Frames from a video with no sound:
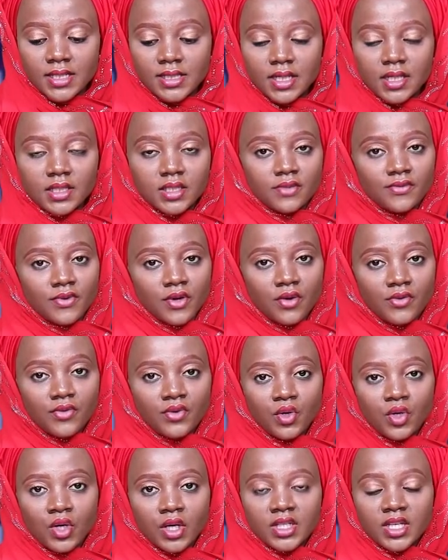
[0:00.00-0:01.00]
Executive
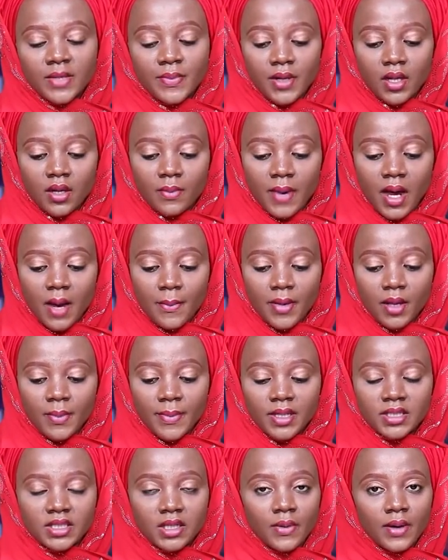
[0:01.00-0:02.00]
Governor, Dr. Bello Muhammad
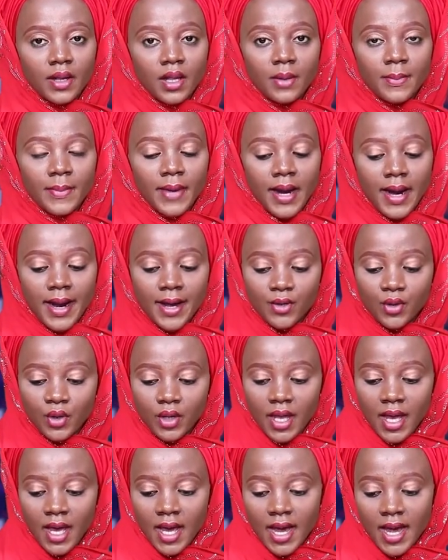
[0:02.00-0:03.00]
Matawallan
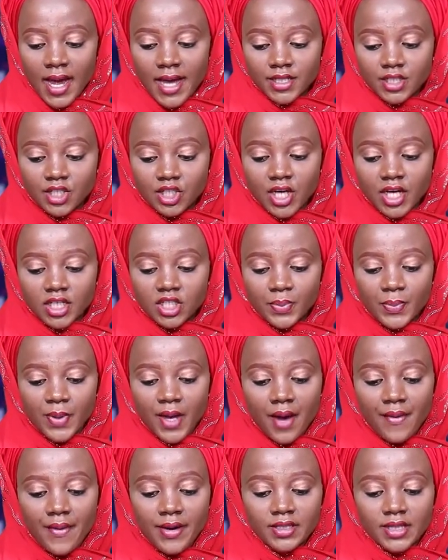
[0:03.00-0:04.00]
Maradon, has charged
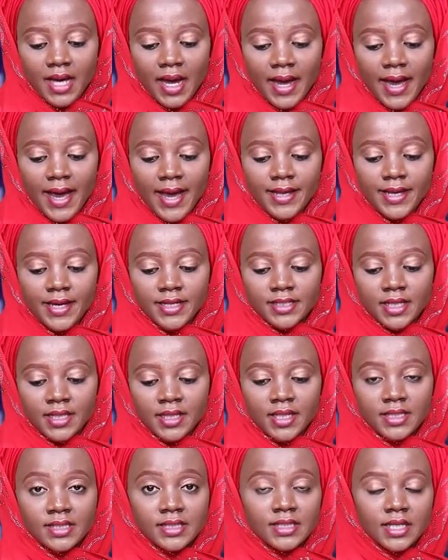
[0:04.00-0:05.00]
parents and guardians in
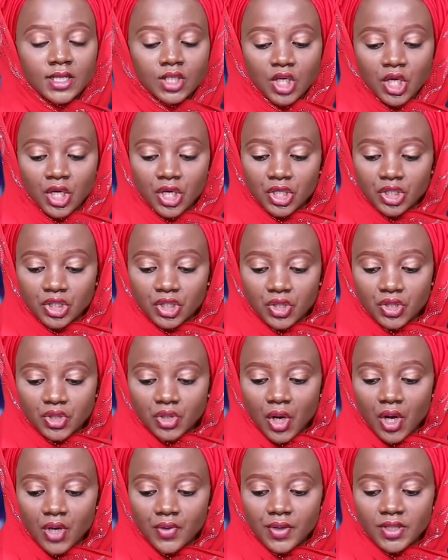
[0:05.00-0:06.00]
the state to use
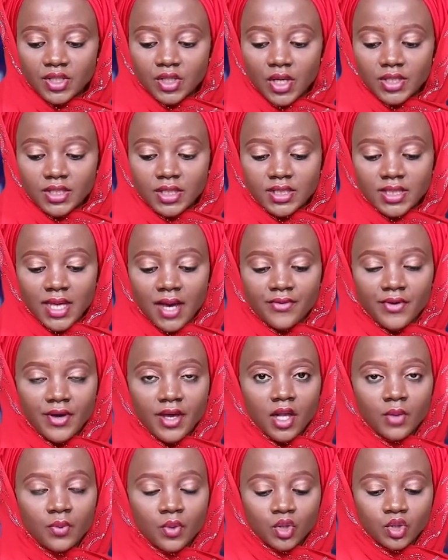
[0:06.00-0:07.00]
all resources
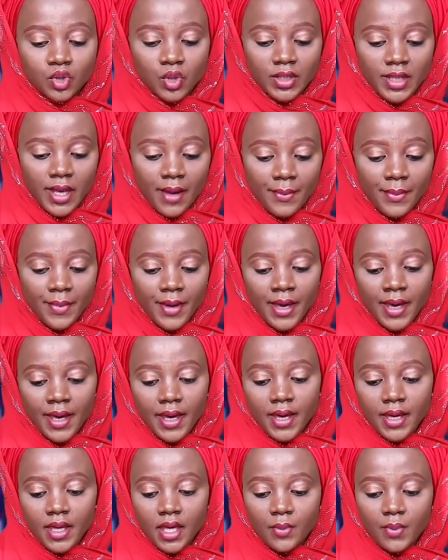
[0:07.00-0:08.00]
available to them
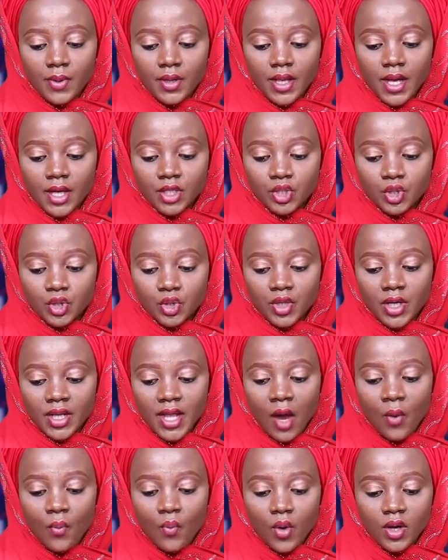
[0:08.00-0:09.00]
in giving their children
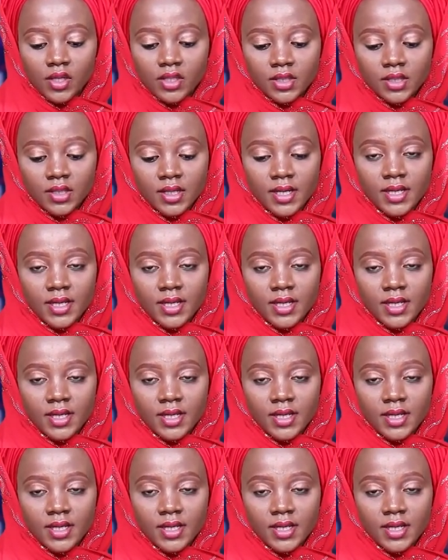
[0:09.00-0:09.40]
and youth